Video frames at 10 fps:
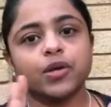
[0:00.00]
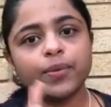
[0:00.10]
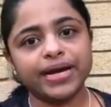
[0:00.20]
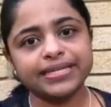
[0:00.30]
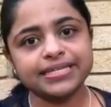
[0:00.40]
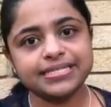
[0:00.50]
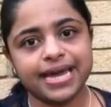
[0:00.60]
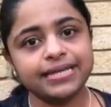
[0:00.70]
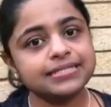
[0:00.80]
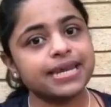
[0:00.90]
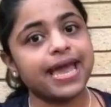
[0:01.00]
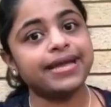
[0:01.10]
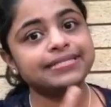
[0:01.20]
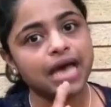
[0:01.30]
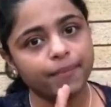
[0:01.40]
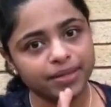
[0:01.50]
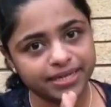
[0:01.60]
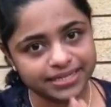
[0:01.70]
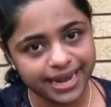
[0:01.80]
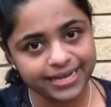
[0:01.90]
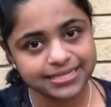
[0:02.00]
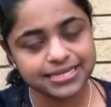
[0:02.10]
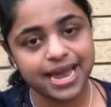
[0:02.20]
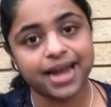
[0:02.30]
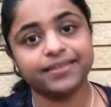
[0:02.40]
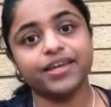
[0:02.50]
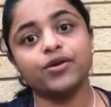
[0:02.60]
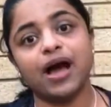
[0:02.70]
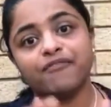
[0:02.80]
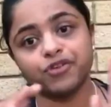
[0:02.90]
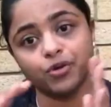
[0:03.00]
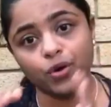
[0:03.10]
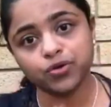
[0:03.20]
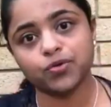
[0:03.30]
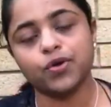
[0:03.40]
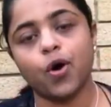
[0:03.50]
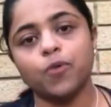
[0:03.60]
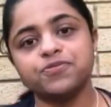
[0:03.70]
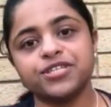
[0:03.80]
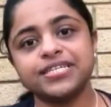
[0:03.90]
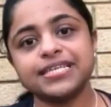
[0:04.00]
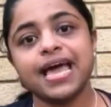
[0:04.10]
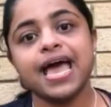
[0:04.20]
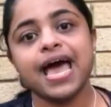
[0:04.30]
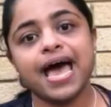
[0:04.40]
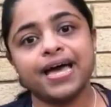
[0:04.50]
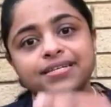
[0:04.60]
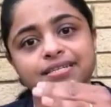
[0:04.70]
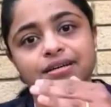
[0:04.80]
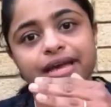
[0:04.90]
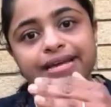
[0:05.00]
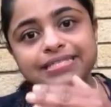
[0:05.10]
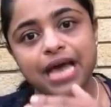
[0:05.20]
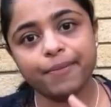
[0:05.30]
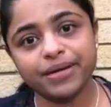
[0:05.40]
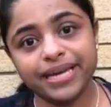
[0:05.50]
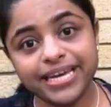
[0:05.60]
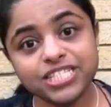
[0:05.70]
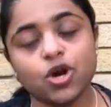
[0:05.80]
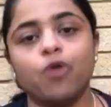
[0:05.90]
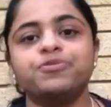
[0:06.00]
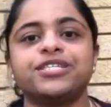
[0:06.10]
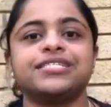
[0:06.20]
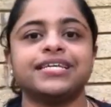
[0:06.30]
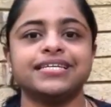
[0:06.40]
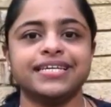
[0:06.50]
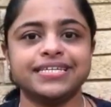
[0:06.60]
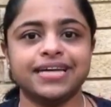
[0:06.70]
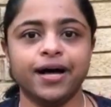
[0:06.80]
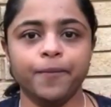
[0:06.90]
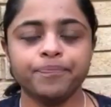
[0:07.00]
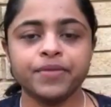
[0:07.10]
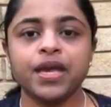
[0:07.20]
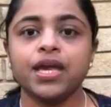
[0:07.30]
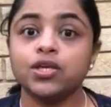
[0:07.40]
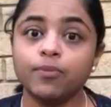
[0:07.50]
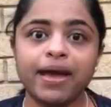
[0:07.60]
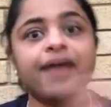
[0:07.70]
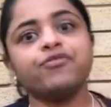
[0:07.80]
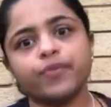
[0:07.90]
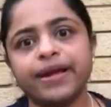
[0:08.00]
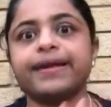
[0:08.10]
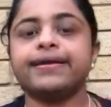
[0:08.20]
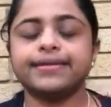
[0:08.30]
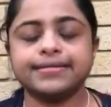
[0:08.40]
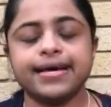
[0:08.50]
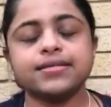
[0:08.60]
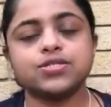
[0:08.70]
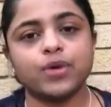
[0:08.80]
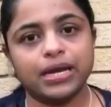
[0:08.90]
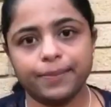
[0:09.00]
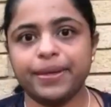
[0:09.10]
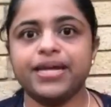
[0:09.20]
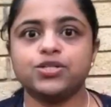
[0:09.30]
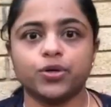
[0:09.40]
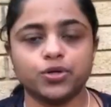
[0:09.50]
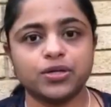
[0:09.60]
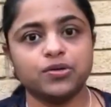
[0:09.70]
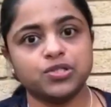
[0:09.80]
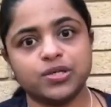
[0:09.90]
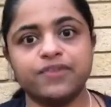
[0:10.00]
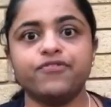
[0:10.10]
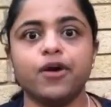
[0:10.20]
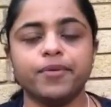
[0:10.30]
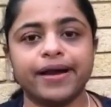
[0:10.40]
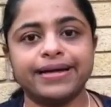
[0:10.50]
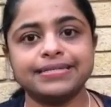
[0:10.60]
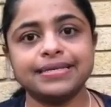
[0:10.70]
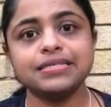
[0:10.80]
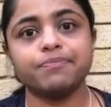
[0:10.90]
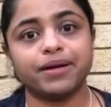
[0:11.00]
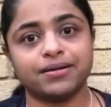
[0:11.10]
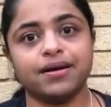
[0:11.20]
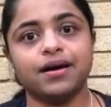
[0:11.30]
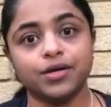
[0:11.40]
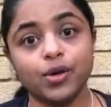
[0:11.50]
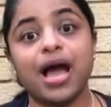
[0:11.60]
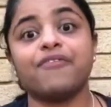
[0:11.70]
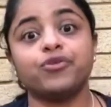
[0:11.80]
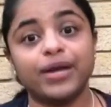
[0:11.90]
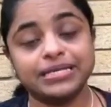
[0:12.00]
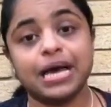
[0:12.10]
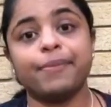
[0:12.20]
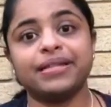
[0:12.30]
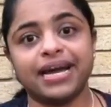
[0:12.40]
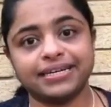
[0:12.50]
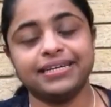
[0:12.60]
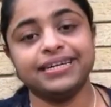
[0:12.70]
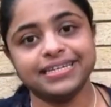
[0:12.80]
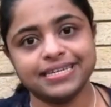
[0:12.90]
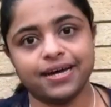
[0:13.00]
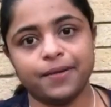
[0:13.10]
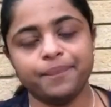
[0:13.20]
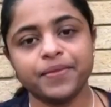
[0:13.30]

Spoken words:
to read the text, examine the text, and then you have to go through the options and examine each options in detail. You may have to reread the text to eliminate or to confirm your answers, but you have to examine that in detail.